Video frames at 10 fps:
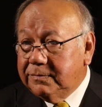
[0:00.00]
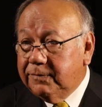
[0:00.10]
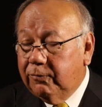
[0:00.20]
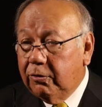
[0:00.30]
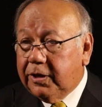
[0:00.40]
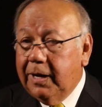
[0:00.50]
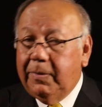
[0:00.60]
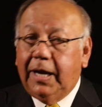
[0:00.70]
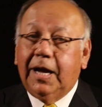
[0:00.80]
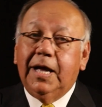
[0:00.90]

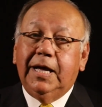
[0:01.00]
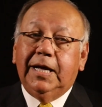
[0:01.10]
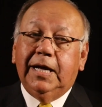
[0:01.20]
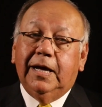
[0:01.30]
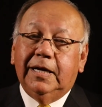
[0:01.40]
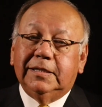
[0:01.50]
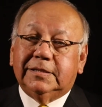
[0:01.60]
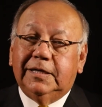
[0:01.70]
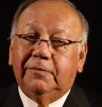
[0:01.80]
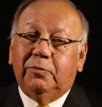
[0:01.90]
forthcoming,
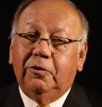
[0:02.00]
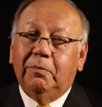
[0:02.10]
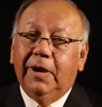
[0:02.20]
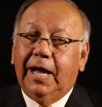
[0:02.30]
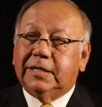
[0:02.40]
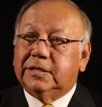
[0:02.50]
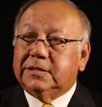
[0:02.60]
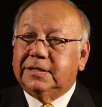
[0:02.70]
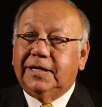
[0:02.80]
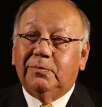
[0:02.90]
instead of point blank,
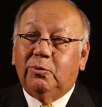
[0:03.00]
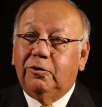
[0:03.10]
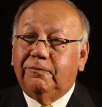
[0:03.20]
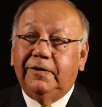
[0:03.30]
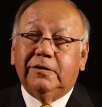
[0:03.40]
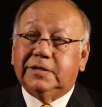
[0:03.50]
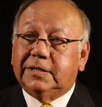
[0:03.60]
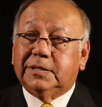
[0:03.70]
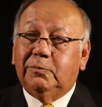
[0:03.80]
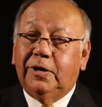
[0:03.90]
just again pointing fingers
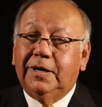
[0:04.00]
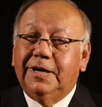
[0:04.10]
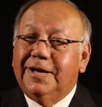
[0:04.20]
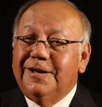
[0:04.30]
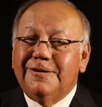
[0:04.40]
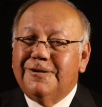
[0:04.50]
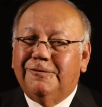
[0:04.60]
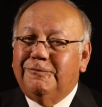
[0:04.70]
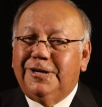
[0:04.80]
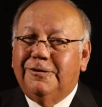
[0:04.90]
at someone.
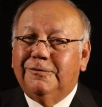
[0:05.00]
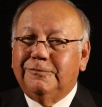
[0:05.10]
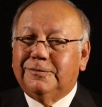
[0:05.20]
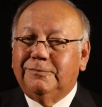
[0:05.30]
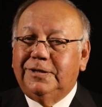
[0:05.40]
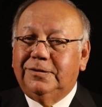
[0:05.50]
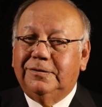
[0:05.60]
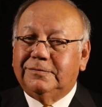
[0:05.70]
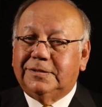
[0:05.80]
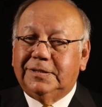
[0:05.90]
We
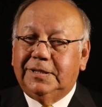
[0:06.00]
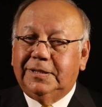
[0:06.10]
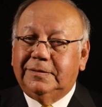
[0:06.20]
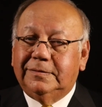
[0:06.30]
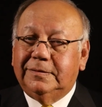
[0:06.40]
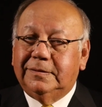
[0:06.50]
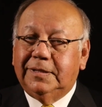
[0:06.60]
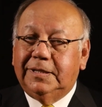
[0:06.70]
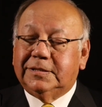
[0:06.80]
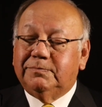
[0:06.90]
don't,
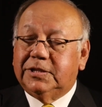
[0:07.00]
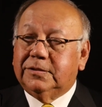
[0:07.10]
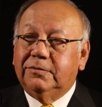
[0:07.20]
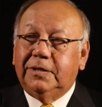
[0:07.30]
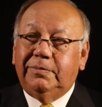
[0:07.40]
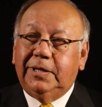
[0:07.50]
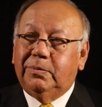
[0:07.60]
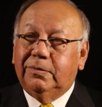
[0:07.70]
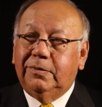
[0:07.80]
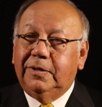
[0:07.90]
as Muscogee
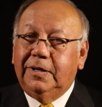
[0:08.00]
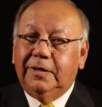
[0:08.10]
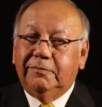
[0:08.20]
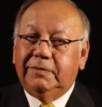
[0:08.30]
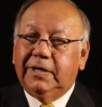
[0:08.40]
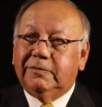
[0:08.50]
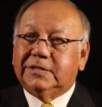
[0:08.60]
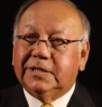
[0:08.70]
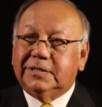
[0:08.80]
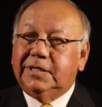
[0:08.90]
people, we've never
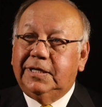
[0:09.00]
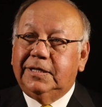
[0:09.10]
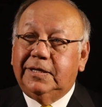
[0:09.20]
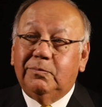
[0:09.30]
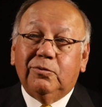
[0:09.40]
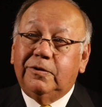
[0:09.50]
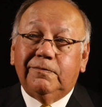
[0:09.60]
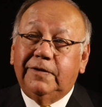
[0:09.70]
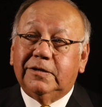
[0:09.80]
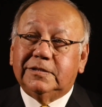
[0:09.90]
succeeded in pointing
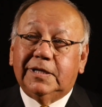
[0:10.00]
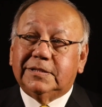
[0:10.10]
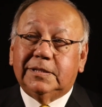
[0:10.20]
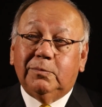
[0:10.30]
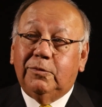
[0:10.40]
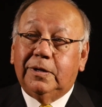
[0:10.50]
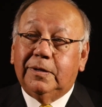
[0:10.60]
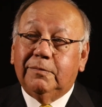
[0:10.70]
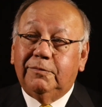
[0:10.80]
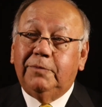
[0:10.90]
fingers at someone.
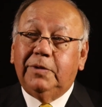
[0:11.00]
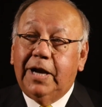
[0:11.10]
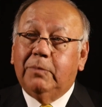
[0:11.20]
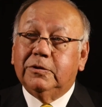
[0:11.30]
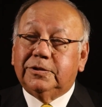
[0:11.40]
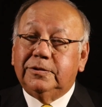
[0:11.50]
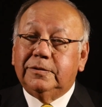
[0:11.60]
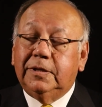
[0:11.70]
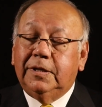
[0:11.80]
We've been able to